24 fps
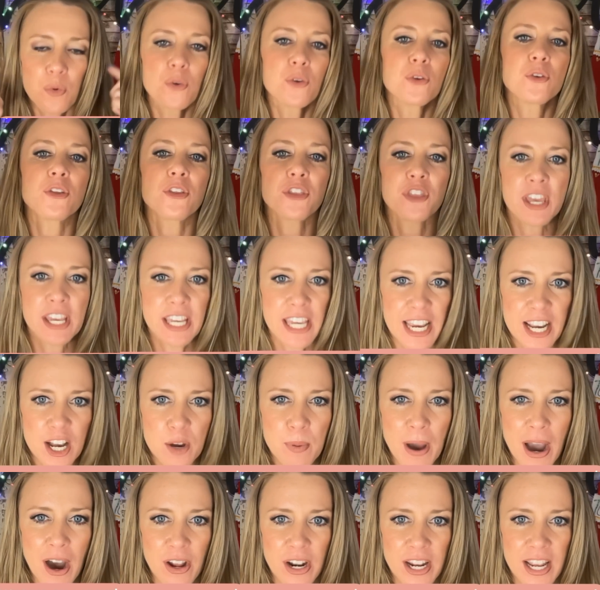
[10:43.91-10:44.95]
Thinking
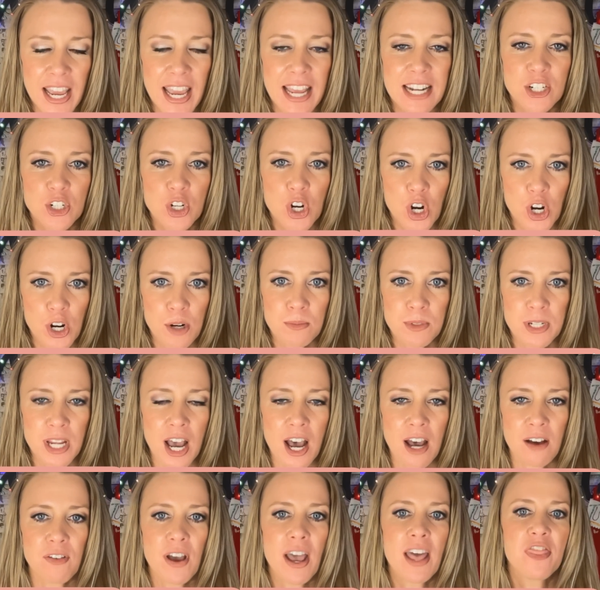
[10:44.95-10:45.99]
about it in terms
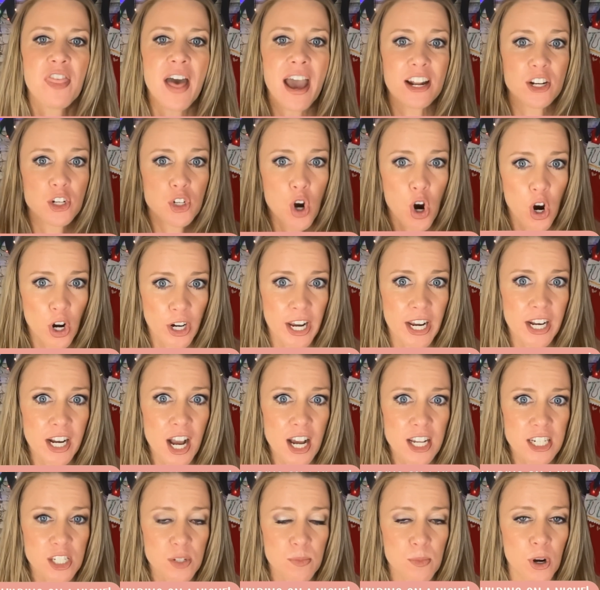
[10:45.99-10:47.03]
of that target
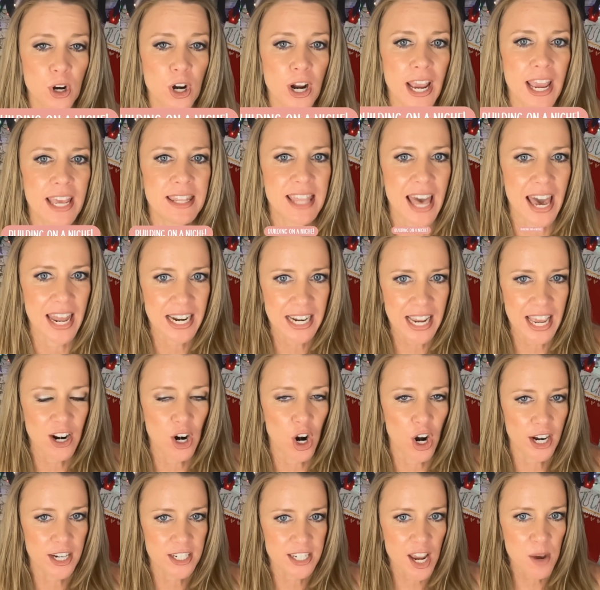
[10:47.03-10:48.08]
customer, in
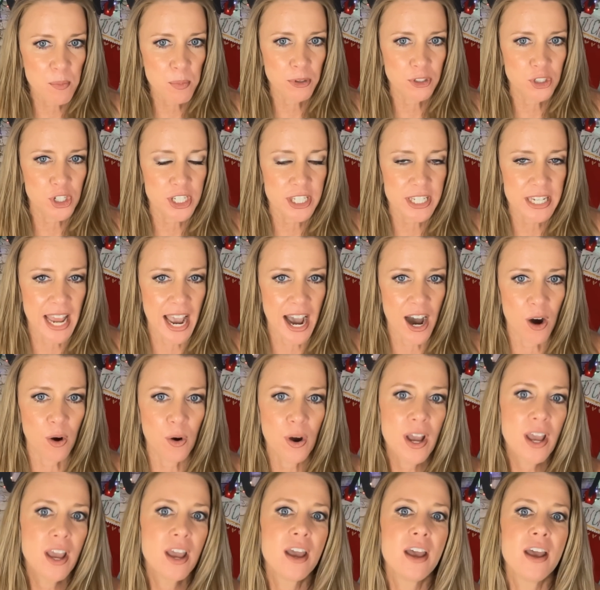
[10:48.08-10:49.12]
our example just now,
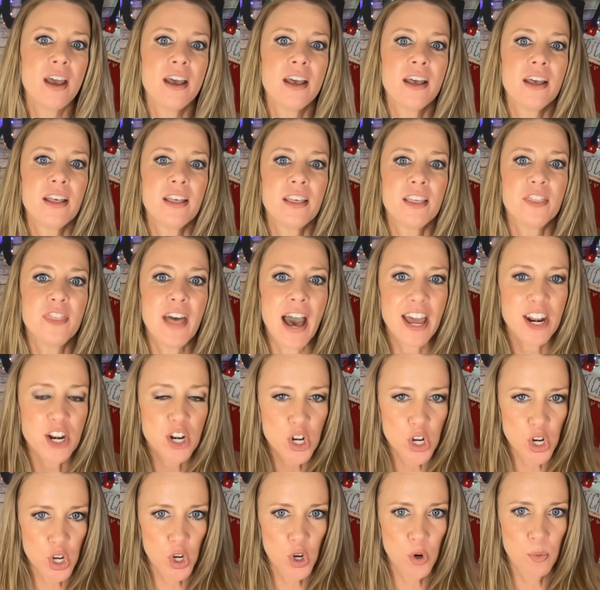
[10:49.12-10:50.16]
that
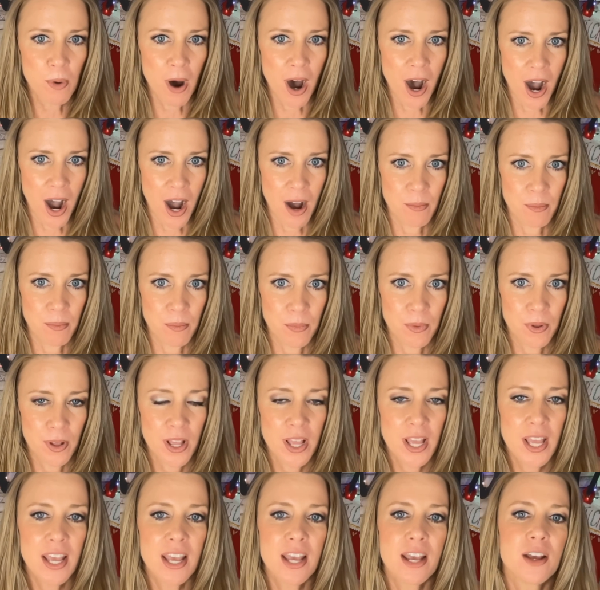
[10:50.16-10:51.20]
new mom.
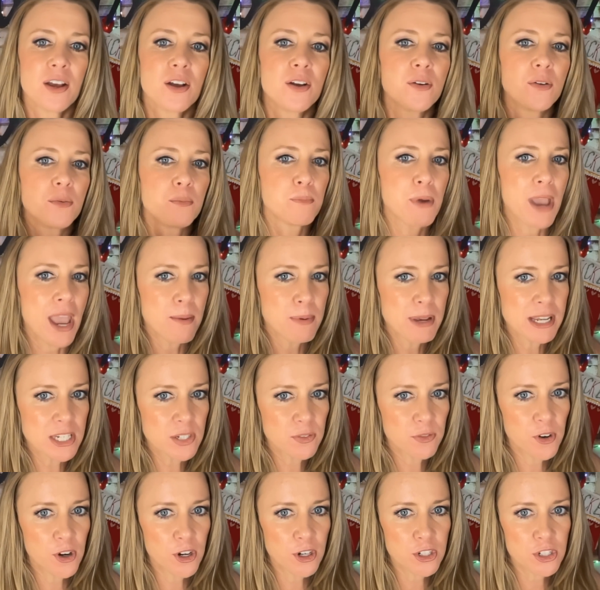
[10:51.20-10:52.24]
Baby's
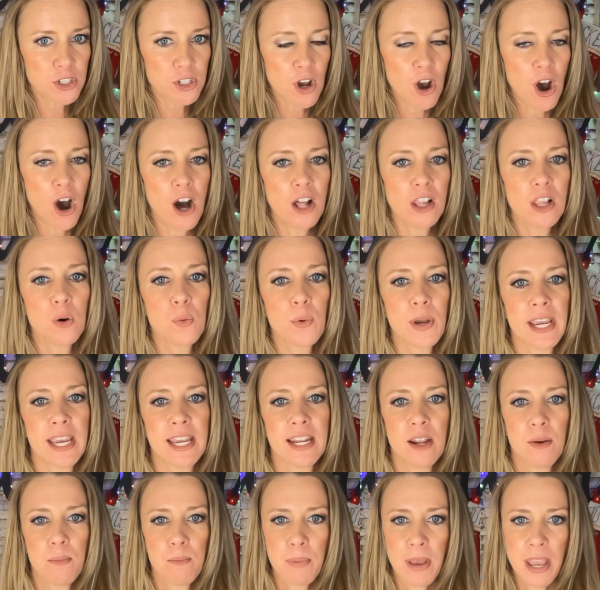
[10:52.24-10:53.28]
first
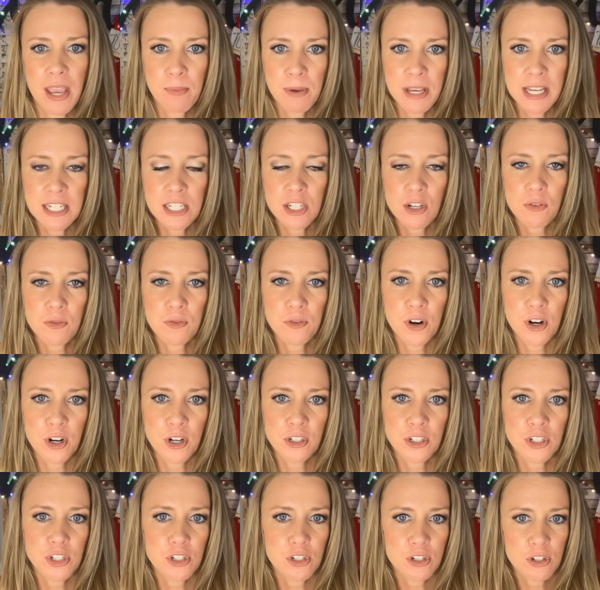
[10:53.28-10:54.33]
Halloween, baby's
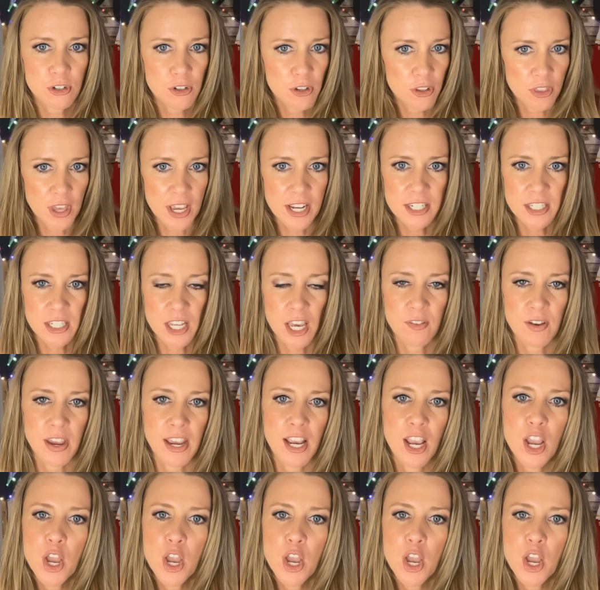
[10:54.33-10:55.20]
first Thanksgiving,